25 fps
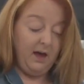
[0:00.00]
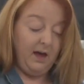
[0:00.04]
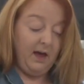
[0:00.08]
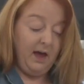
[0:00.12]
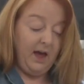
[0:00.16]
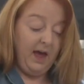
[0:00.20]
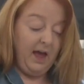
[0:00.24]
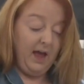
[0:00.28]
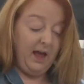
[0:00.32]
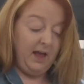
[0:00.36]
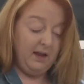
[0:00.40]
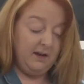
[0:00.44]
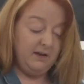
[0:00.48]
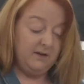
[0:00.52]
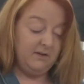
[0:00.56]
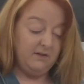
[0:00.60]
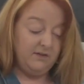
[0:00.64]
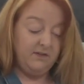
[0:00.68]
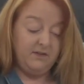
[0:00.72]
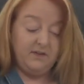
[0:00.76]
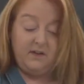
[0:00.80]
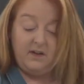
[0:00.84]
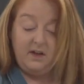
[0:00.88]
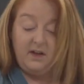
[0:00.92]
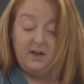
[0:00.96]

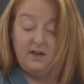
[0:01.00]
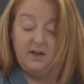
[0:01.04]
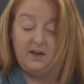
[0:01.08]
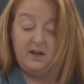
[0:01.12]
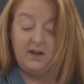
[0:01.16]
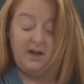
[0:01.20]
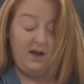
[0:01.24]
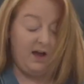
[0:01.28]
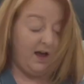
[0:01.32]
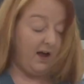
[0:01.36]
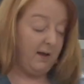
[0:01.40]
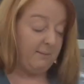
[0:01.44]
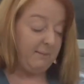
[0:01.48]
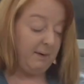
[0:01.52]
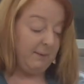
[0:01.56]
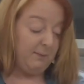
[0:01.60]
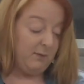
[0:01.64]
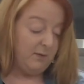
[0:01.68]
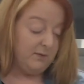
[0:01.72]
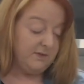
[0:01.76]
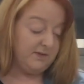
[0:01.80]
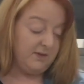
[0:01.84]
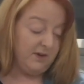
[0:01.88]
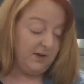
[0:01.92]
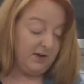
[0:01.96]
and I'm
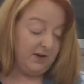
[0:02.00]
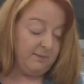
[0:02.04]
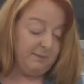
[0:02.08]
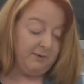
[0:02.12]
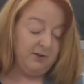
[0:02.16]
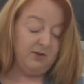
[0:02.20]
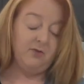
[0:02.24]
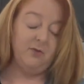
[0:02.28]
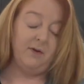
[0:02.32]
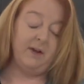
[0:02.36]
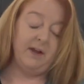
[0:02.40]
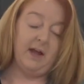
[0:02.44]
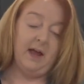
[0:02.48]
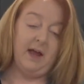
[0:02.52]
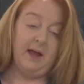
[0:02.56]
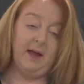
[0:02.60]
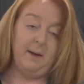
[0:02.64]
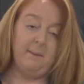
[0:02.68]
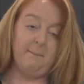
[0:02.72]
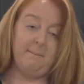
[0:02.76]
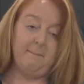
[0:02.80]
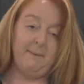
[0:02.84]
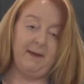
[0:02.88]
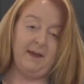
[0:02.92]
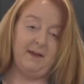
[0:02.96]
also going to be doing
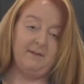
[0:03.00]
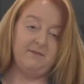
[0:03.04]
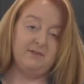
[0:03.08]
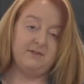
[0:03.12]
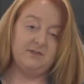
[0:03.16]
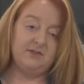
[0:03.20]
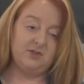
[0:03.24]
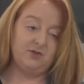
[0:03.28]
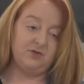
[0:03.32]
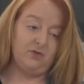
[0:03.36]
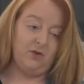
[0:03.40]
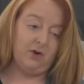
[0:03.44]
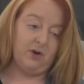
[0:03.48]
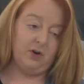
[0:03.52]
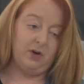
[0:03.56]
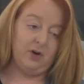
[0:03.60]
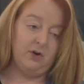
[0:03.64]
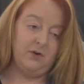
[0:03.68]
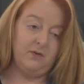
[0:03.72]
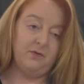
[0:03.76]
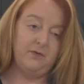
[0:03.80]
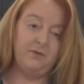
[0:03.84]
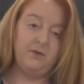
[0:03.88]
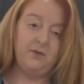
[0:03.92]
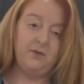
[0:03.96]
a beef stroganoff.